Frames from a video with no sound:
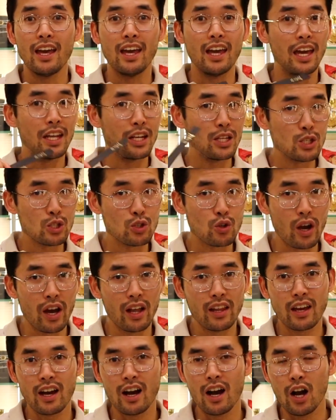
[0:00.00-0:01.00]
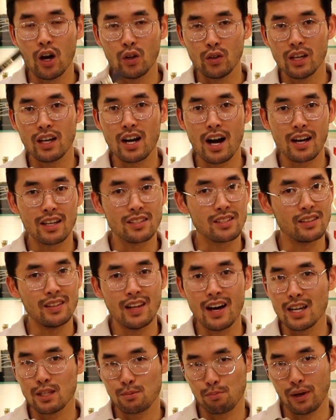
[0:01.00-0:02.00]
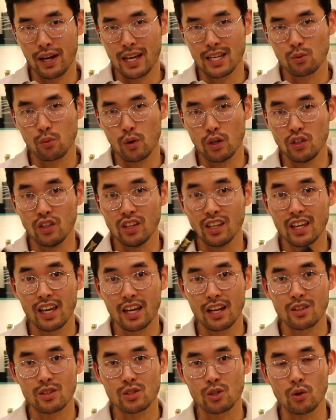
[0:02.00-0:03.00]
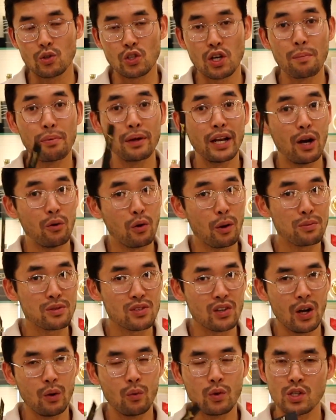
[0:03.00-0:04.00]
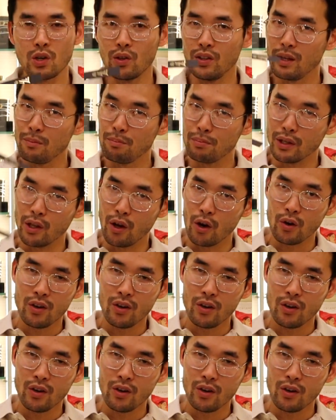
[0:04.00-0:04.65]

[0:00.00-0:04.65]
in Australia, Oligarch is the last place where you can get it, so jump on our website, which I'll link below.